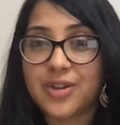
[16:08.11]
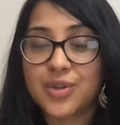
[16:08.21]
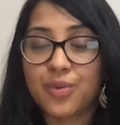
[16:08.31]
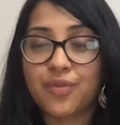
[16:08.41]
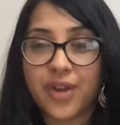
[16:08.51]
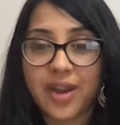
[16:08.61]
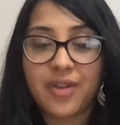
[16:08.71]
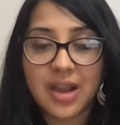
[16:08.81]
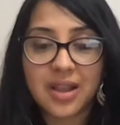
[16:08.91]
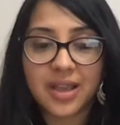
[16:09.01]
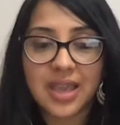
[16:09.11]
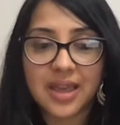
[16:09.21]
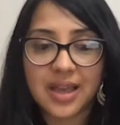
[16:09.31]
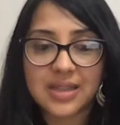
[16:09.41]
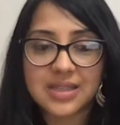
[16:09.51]
So very, very lucky
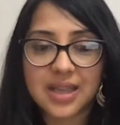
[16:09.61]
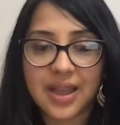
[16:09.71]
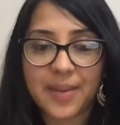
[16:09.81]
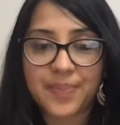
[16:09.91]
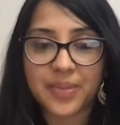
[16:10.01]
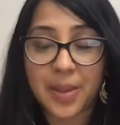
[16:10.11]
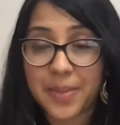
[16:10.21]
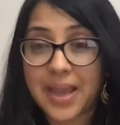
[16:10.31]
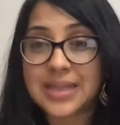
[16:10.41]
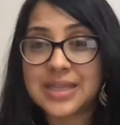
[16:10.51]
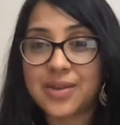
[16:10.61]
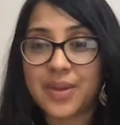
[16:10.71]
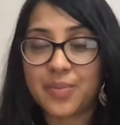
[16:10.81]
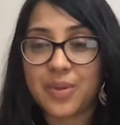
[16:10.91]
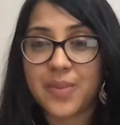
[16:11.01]
that I met him
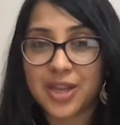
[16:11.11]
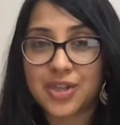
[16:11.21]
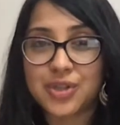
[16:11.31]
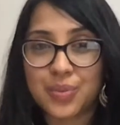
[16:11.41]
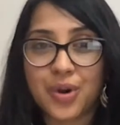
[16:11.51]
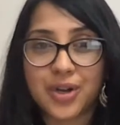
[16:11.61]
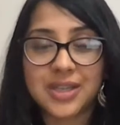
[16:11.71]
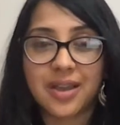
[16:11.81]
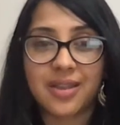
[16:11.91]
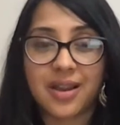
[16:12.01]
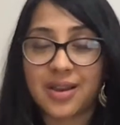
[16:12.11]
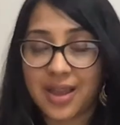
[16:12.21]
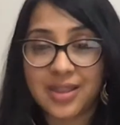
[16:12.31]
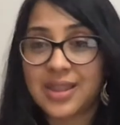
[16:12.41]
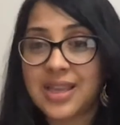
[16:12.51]
and we managed to work together.
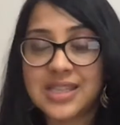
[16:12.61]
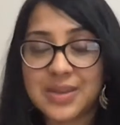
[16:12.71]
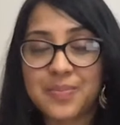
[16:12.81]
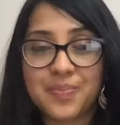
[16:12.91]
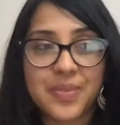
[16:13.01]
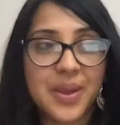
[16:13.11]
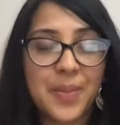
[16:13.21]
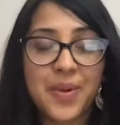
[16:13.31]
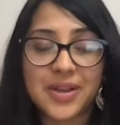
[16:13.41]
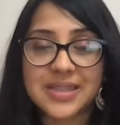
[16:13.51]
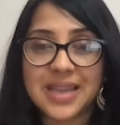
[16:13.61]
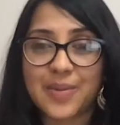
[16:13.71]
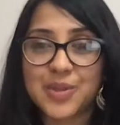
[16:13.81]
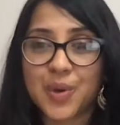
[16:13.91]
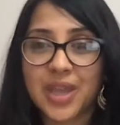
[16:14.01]
And he's the person I
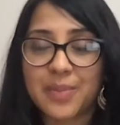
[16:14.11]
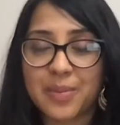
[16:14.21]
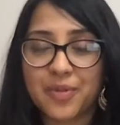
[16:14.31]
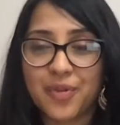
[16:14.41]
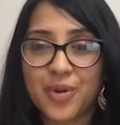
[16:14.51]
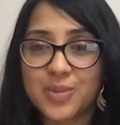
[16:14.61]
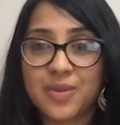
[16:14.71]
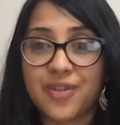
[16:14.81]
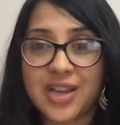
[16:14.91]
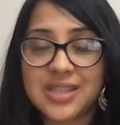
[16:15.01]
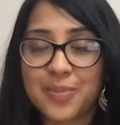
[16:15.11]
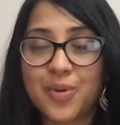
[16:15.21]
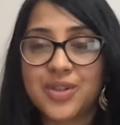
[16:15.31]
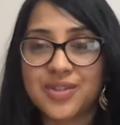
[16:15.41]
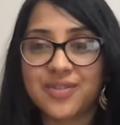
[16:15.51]
was talking about before who's been very
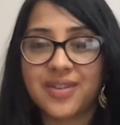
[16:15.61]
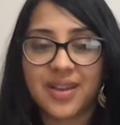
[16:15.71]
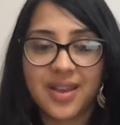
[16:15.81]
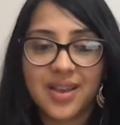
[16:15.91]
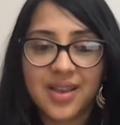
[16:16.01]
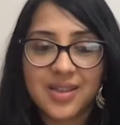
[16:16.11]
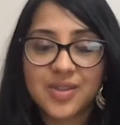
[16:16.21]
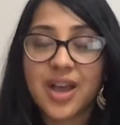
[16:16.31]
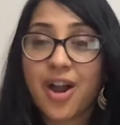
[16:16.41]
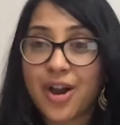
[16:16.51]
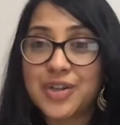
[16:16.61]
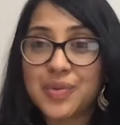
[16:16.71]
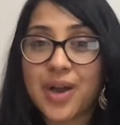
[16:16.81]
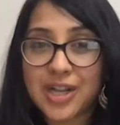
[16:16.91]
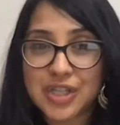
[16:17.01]
supportive. So that
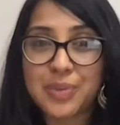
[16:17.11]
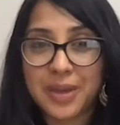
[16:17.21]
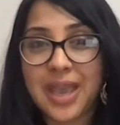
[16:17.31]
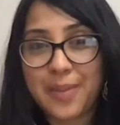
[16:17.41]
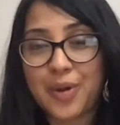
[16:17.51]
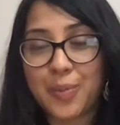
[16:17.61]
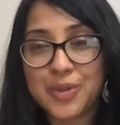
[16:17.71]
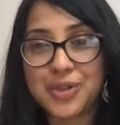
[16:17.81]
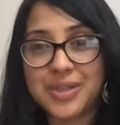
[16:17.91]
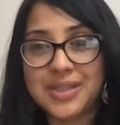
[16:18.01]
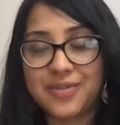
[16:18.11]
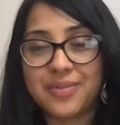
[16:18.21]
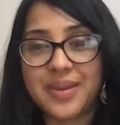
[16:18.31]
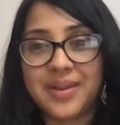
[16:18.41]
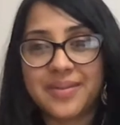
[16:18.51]
hurdle actually became an opportunity for
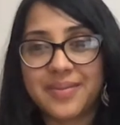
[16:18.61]
me.